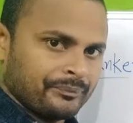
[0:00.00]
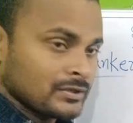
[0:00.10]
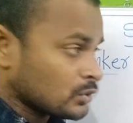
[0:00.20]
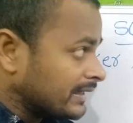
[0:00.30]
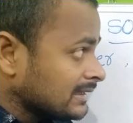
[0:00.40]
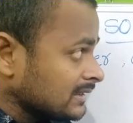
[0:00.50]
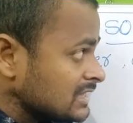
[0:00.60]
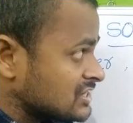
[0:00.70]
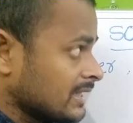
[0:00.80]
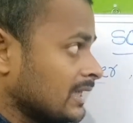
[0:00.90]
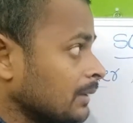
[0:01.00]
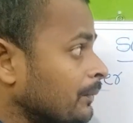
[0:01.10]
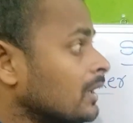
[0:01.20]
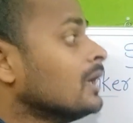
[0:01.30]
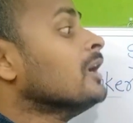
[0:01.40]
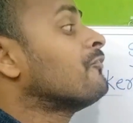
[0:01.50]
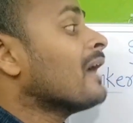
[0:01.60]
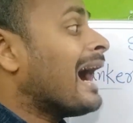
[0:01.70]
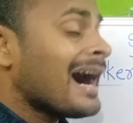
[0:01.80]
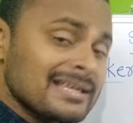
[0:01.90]
So in this shape, if you
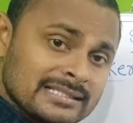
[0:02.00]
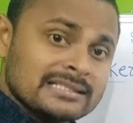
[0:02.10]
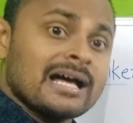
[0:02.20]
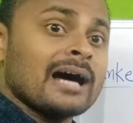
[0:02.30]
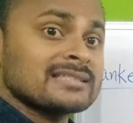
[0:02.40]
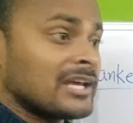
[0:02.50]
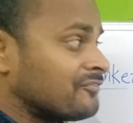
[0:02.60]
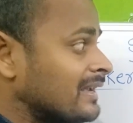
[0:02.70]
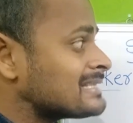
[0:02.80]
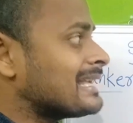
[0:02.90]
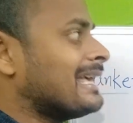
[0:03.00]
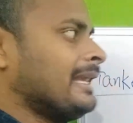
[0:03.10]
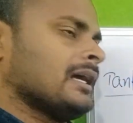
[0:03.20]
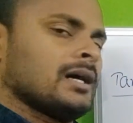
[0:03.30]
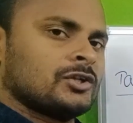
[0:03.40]
ask the surface area,